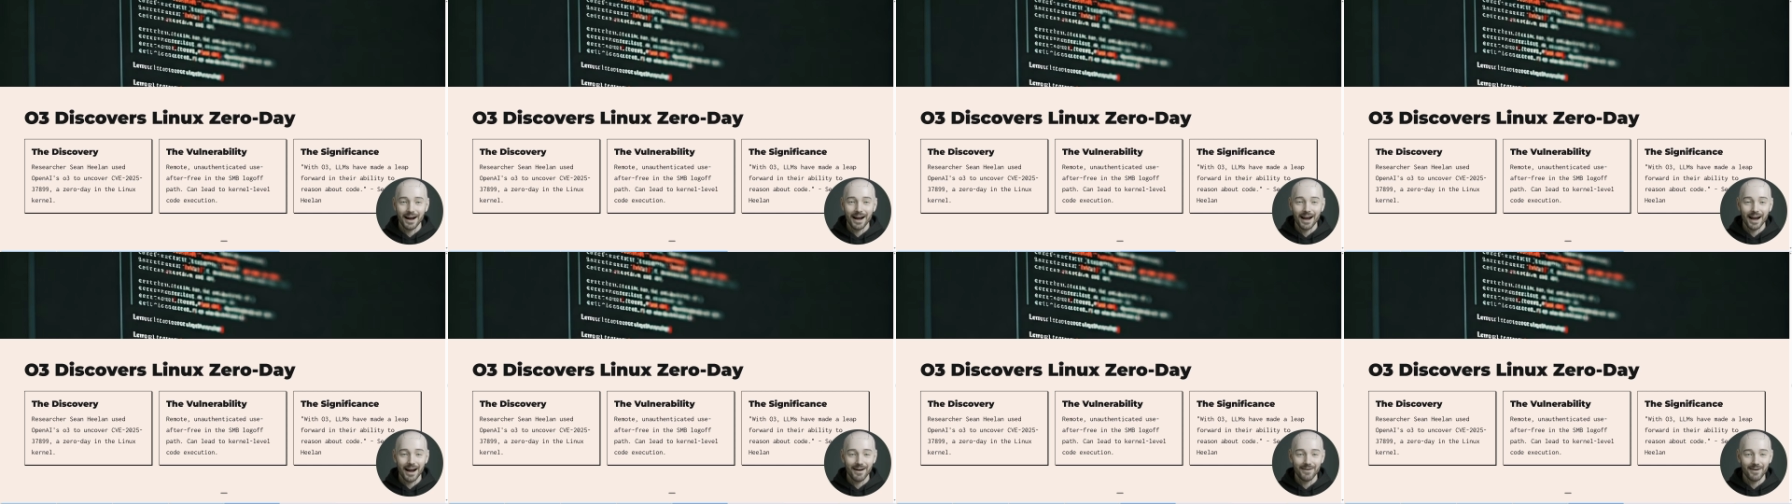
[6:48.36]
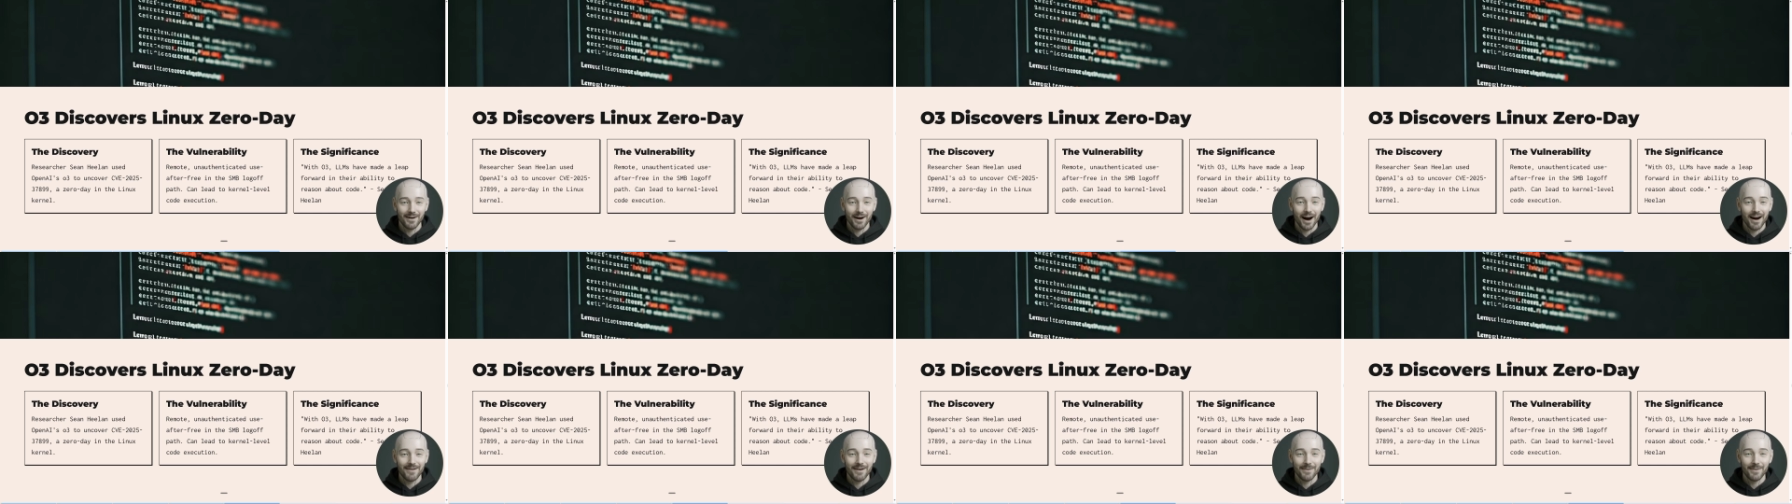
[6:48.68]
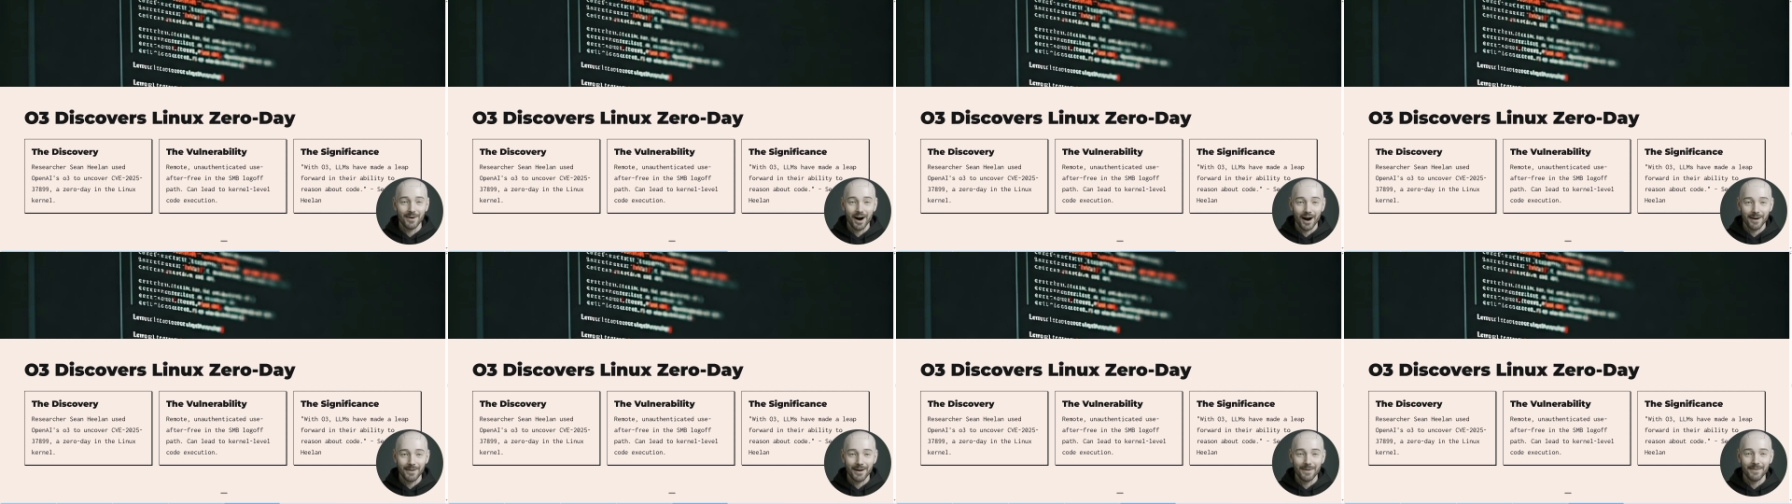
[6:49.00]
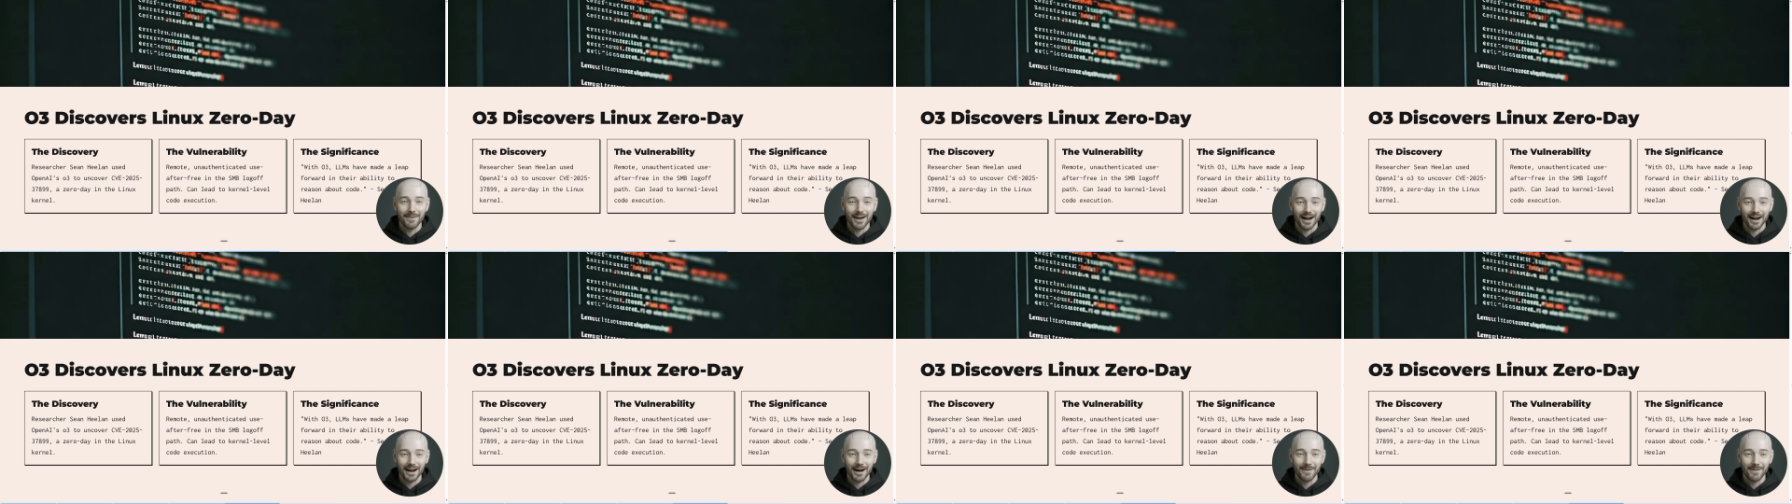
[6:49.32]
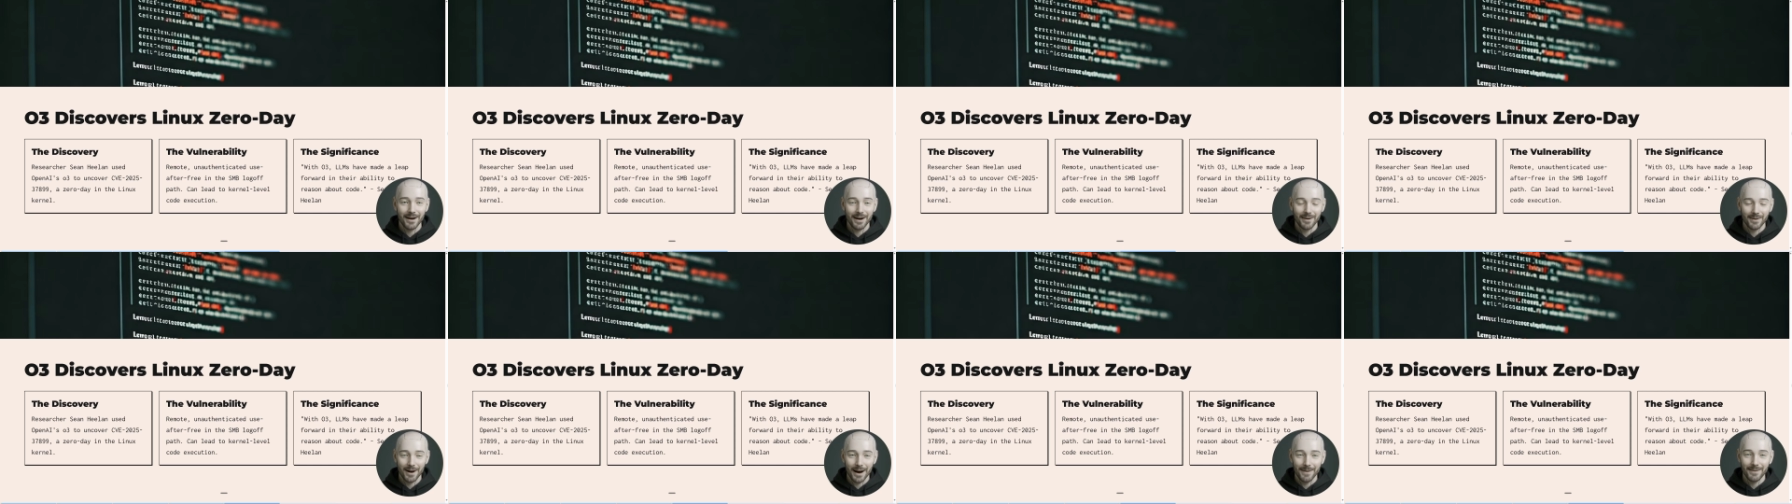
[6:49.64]
If you have a problem that can
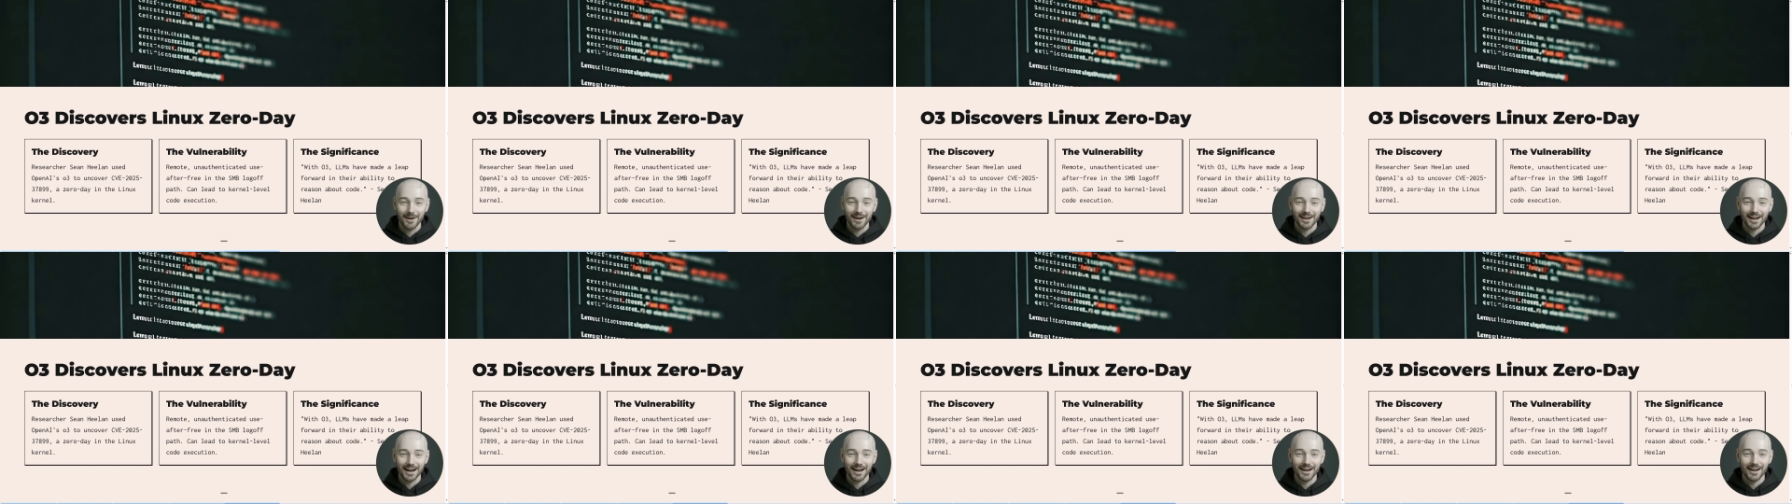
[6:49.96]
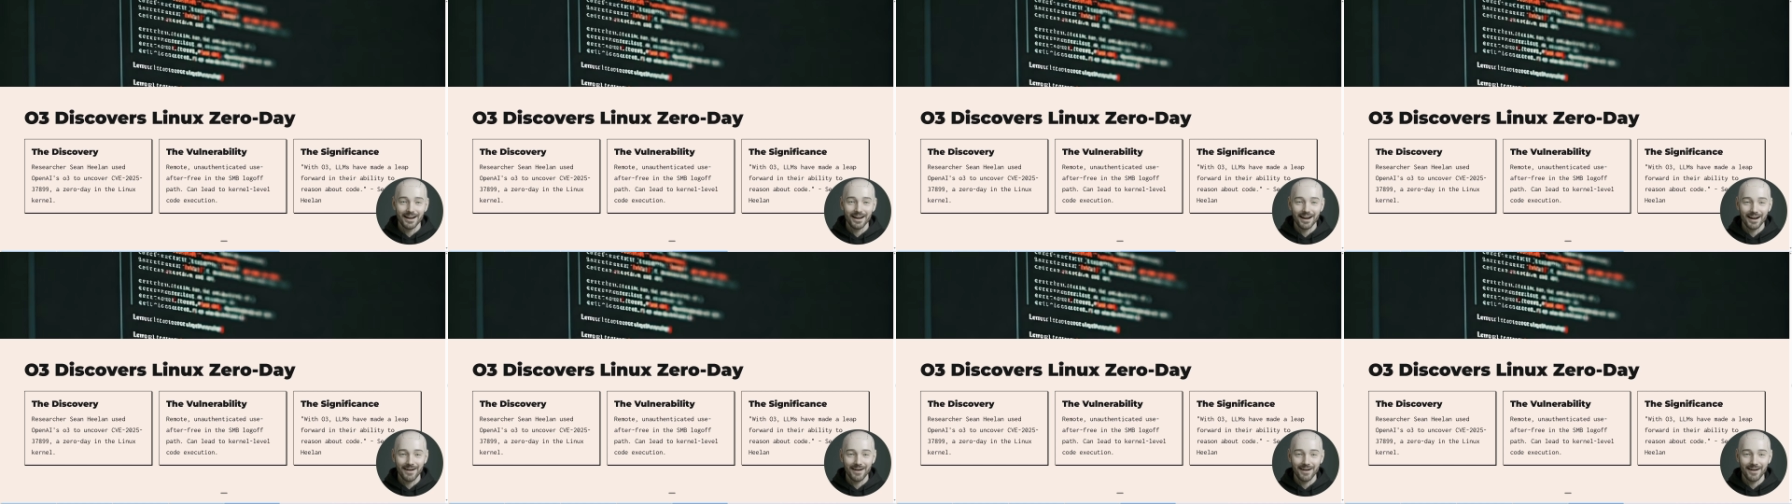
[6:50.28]
be represented